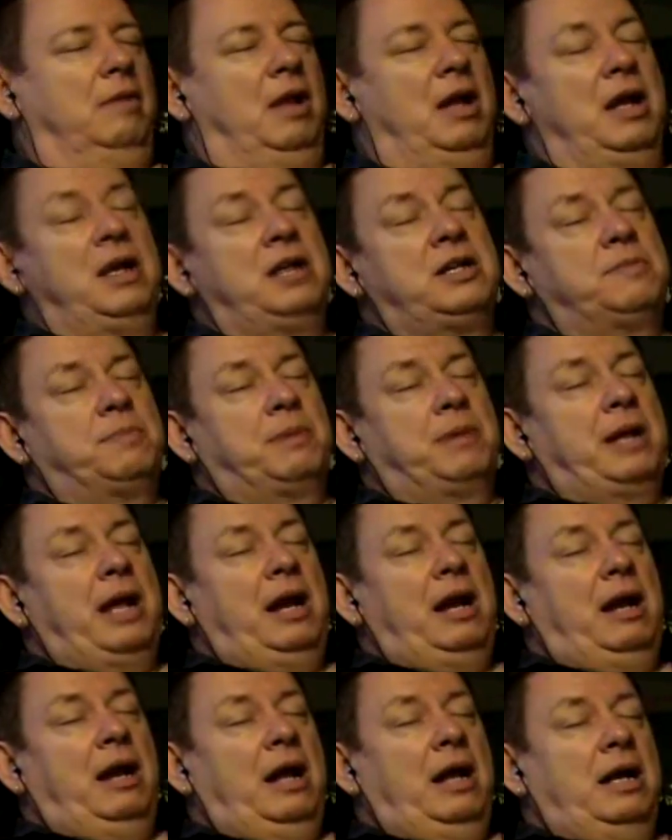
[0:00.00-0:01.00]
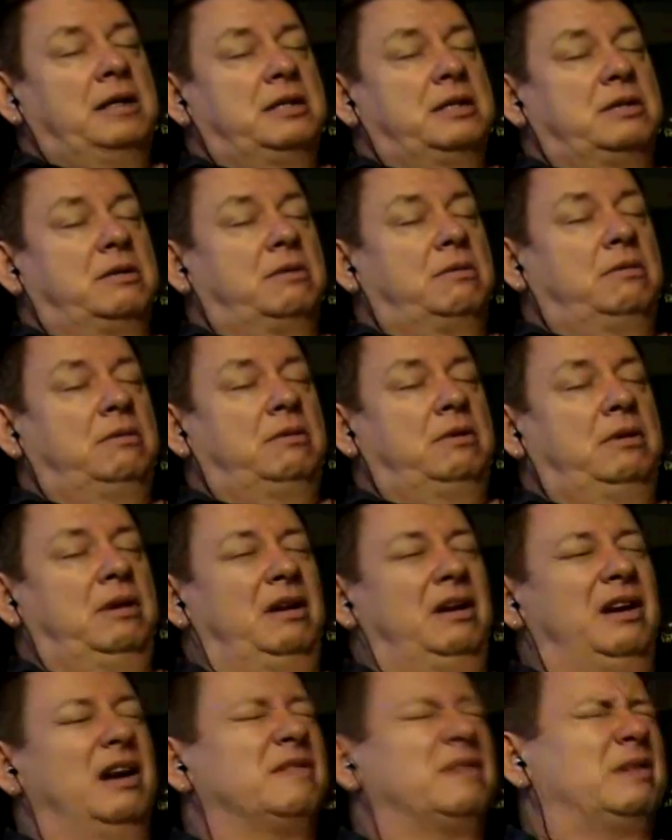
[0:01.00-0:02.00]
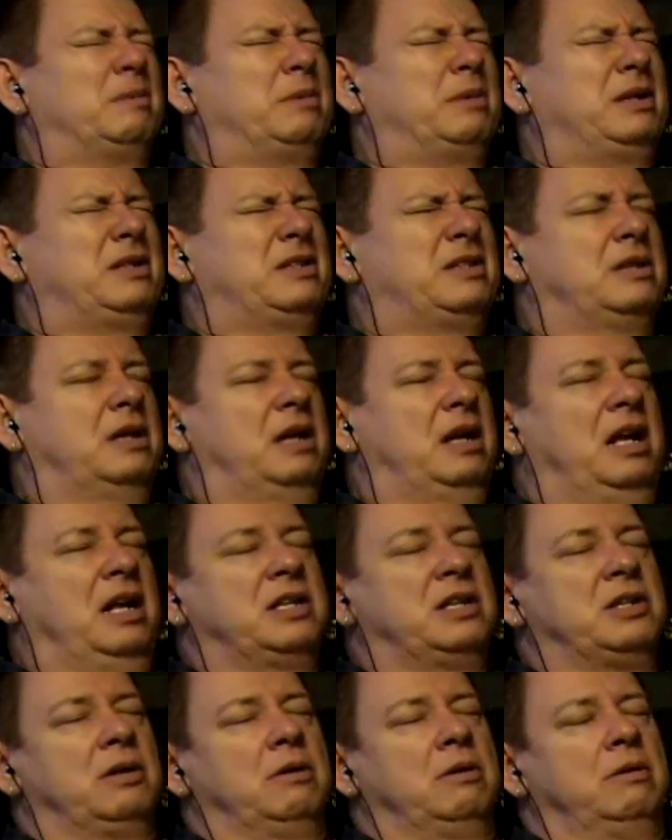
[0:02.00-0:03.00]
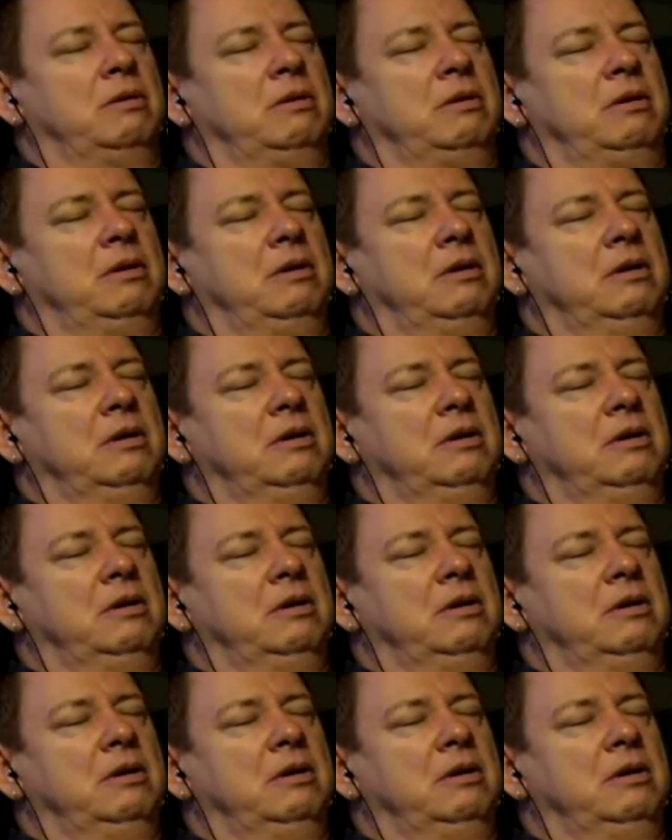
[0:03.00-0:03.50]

Each planet has its own governments, its own